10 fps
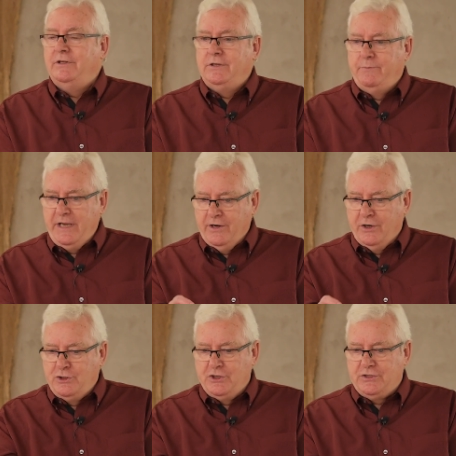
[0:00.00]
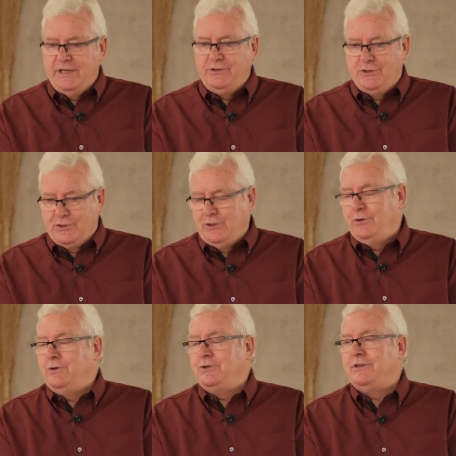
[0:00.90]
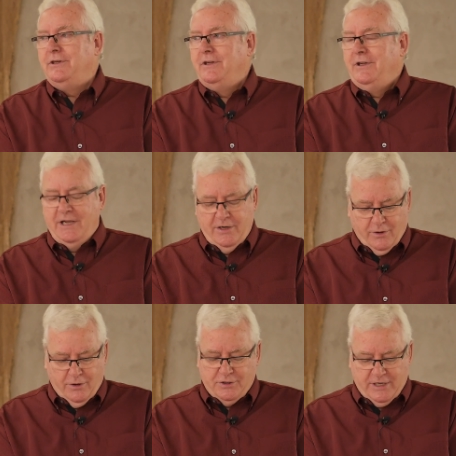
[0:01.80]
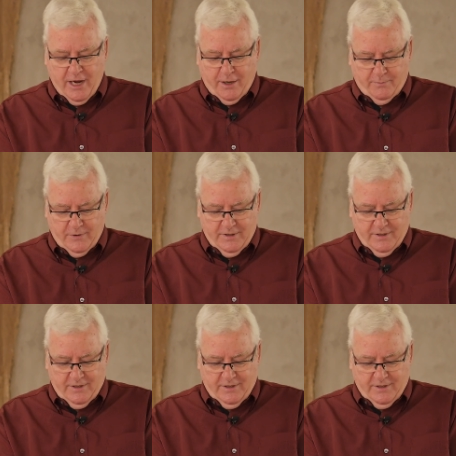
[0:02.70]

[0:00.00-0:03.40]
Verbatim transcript: to be introduced into schools in order to help